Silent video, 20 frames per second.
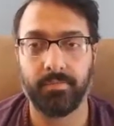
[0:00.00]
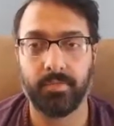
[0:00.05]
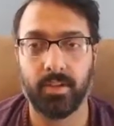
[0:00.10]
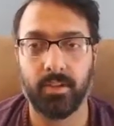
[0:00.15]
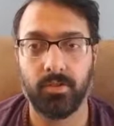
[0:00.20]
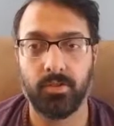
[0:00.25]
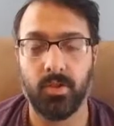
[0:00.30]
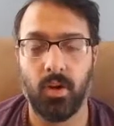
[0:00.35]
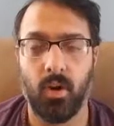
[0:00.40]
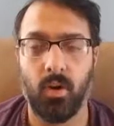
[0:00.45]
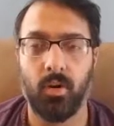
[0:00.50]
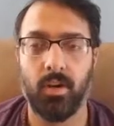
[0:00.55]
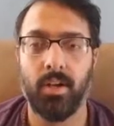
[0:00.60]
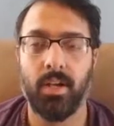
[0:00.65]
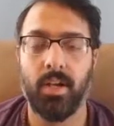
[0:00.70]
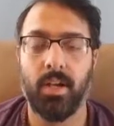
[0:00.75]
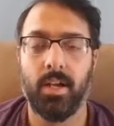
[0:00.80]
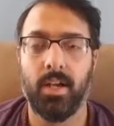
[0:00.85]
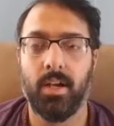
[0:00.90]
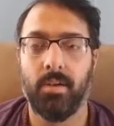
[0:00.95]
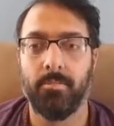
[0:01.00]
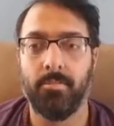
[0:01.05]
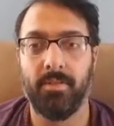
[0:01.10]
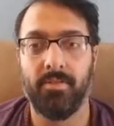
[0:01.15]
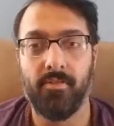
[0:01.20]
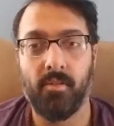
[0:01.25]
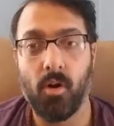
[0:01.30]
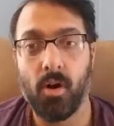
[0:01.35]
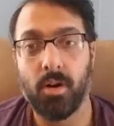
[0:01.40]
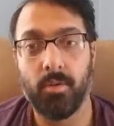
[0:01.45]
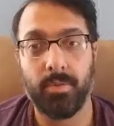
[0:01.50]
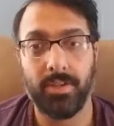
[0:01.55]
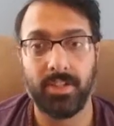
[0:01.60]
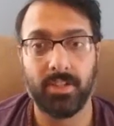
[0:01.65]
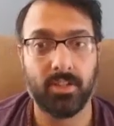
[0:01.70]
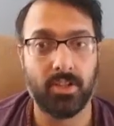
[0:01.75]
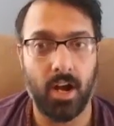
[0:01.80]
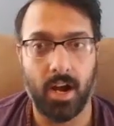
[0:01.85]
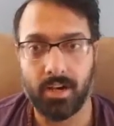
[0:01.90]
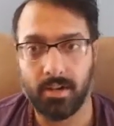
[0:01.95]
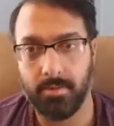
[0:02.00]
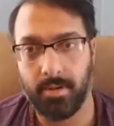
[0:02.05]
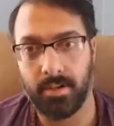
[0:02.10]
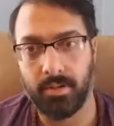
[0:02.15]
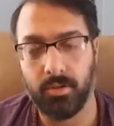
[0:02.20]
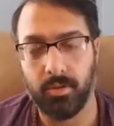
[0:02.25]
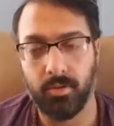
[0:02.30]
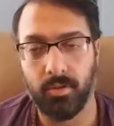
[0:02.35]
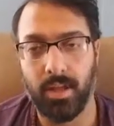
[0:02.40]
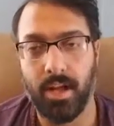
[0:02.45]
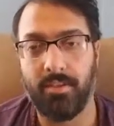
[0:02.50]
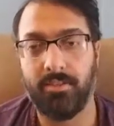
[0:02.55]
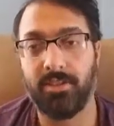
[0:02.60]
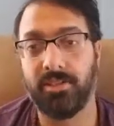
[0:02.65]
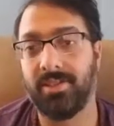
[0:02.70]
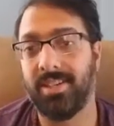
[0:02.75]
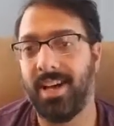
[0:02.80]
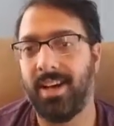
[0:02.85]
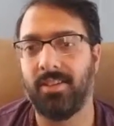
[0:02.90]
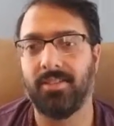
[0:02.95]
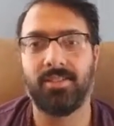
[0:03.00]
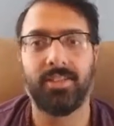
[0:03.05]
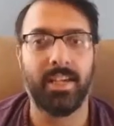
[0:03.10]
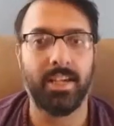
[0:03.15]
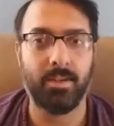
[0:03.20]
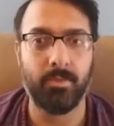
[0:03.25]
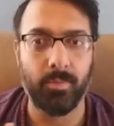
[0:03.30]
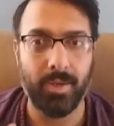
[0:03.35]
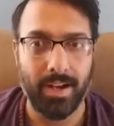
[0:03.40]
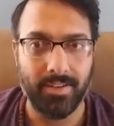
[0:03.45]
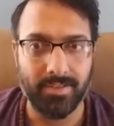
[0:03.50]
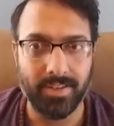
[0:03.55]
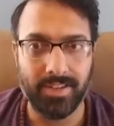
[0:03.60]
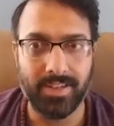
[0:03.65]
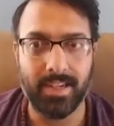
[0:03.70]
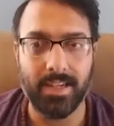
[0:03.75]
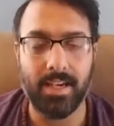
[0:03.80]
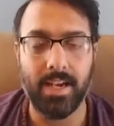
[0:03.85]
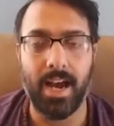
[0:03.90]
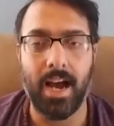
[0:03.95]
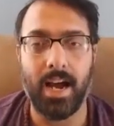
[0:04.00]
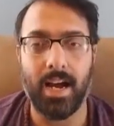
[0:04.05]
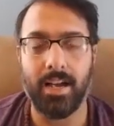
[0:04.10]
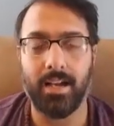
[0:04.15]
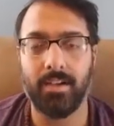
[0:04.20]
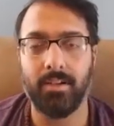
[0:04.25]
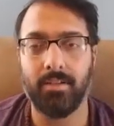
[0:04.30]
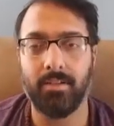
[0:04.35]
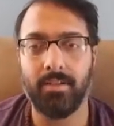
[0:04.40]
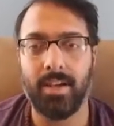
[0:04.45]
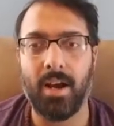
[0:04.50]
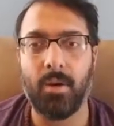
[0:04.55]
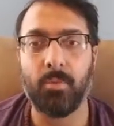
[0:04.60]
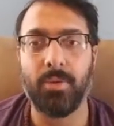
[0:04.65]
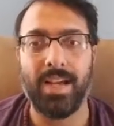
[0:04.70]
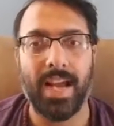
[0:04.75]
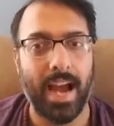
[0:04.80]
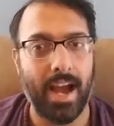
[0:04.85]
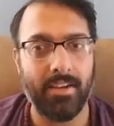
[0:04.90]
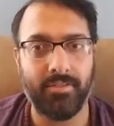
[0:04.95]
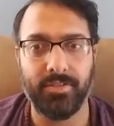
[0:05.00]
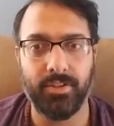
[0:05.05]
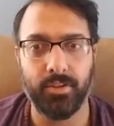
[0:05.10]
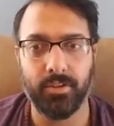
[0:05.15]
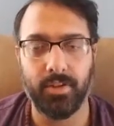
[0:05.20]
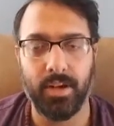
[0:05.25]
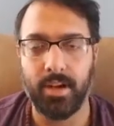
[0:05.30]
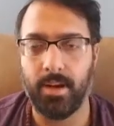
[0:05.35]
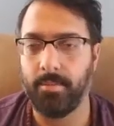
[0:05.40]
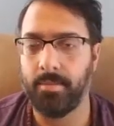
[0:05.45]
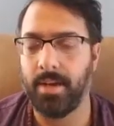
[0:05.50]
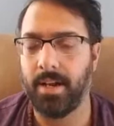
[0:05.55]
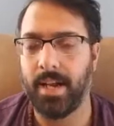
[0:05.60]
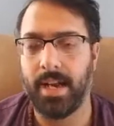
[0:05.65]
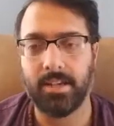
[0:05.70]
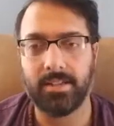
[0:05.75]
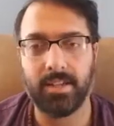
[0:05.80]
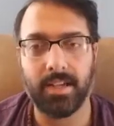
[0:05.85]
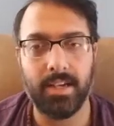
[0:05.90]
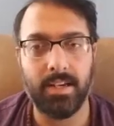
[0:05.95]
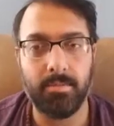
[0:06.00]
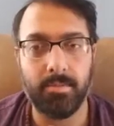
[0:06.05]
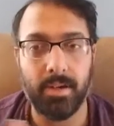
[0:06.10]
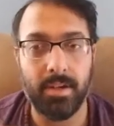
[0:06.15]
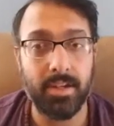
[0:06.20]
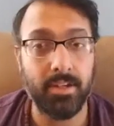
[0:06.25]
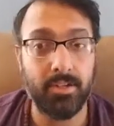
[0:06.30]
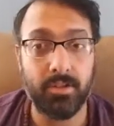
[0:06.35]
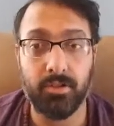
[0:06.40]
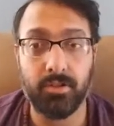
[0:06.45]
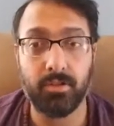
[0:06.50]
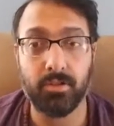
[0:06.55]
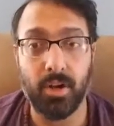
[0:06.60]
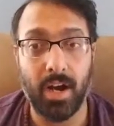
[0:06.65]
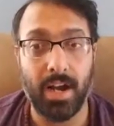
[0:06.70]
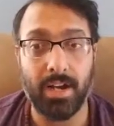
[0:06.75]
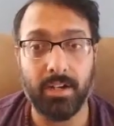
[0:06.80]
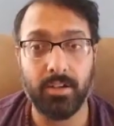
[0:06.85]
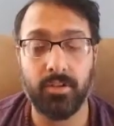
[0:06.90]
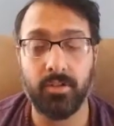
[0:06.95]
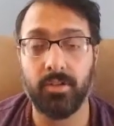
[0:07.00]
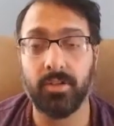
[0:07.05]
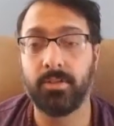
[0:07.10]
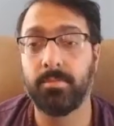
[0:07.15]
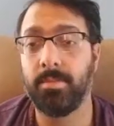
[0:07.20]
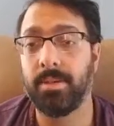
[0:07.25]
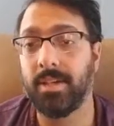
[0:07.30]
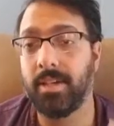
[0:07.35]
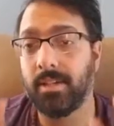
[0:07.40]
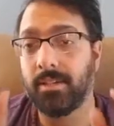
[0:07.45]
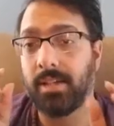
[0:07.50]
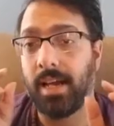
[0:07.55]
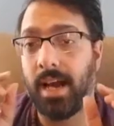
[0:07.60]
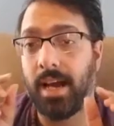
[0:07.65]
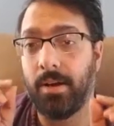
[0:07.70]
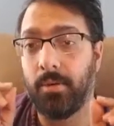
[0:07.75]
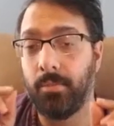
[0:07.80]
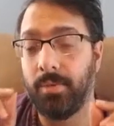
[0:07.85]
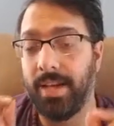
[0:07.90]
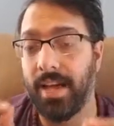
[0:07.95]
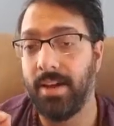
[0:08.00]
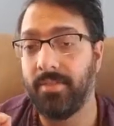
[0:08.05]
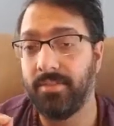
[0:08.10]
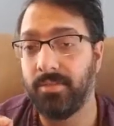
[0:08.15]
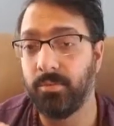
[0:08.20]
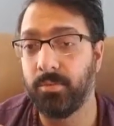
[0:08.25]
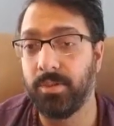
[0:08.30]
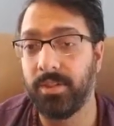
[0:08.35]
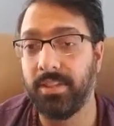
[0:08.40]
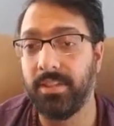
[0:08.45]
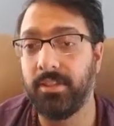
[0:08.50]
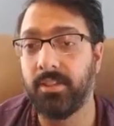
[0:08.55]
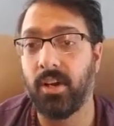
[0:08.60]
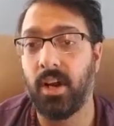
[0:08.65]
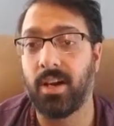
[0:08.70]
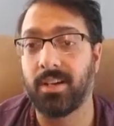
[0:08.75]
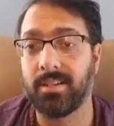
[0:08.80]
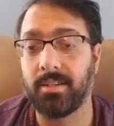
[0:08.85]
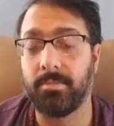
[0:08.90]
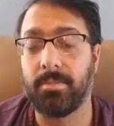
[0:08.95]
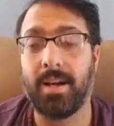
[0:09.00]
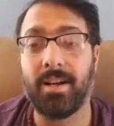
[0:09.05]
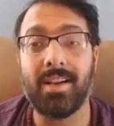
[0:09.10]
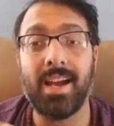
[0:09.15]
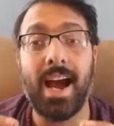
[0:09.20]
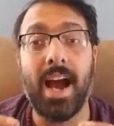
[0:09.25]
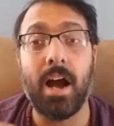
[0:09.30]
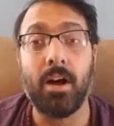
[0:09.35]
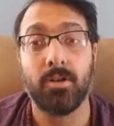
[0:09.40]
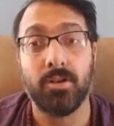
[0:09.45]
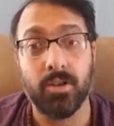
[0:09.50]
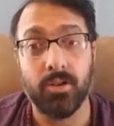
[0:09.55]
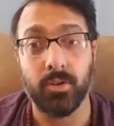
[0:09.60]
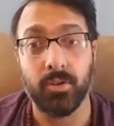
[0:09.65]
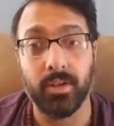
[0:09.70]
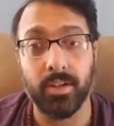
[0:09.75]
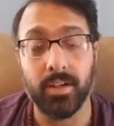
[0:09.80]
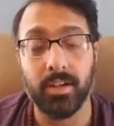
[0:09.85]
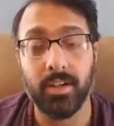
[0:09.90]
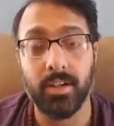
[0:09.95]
So before we just talked about two levels. Now it's saying we have to deny it. Not we have to. And I'm not asking anybody to try to do this, because we haven't really talked about how to do it.